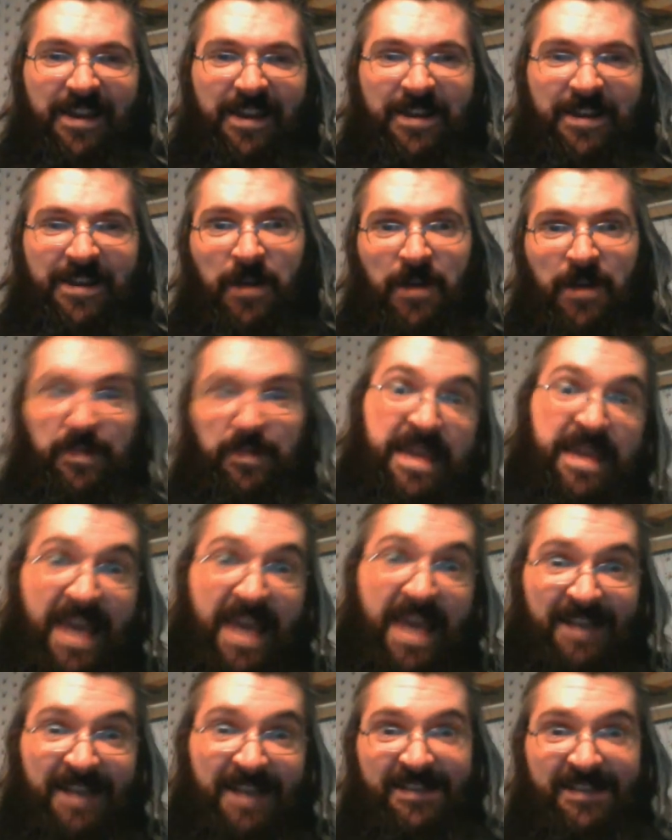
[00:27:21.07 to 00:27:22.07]

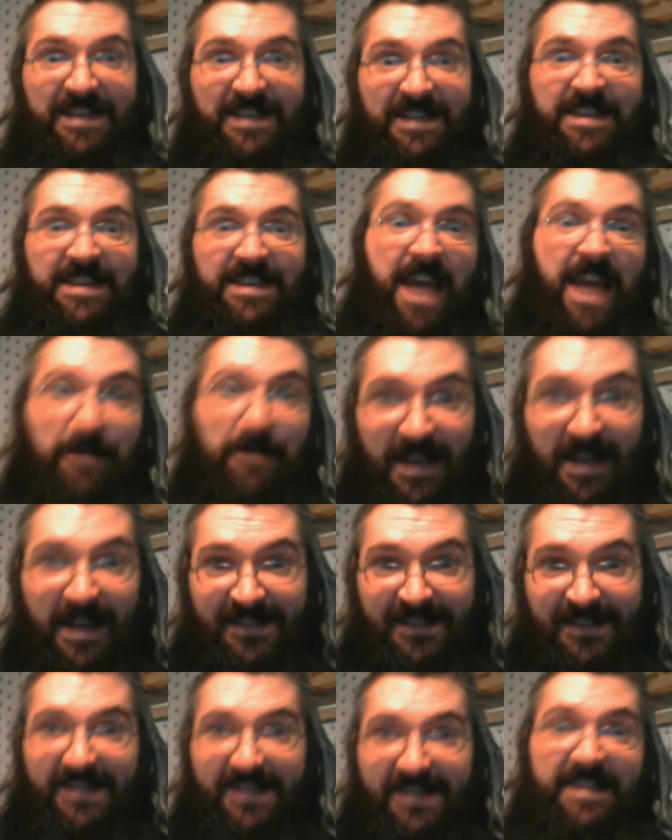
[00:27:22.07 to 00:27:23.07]

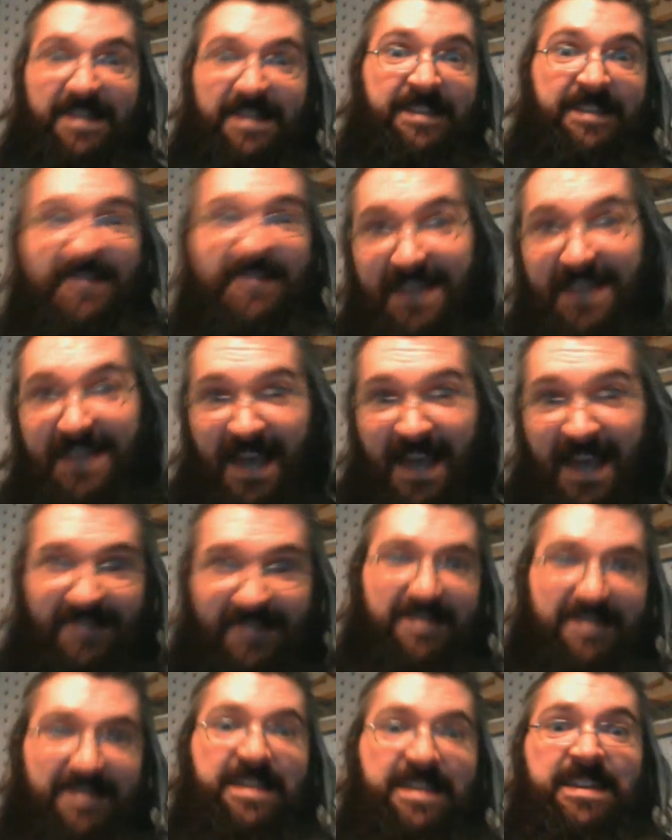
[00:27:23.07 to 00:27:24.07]
MST,
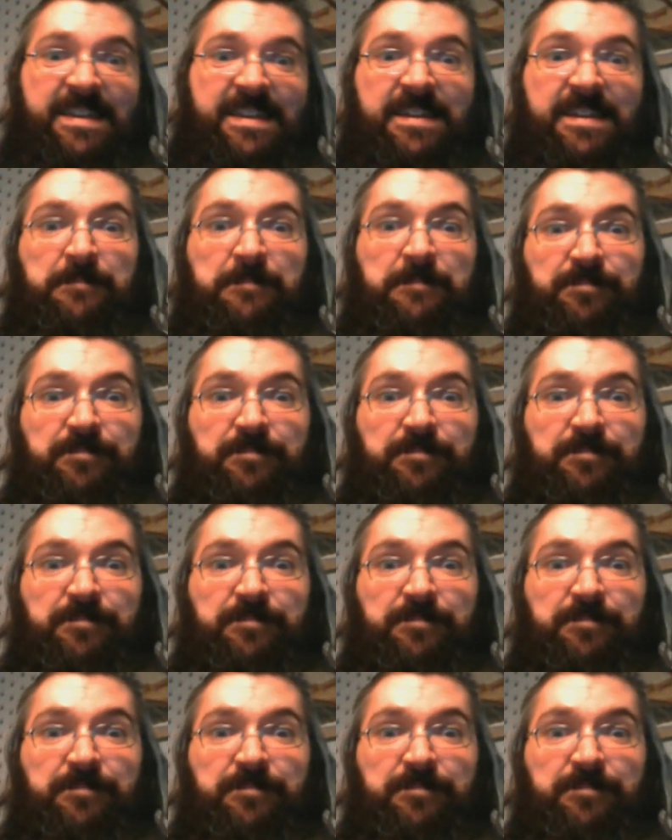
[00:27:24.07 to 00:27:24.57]
CST,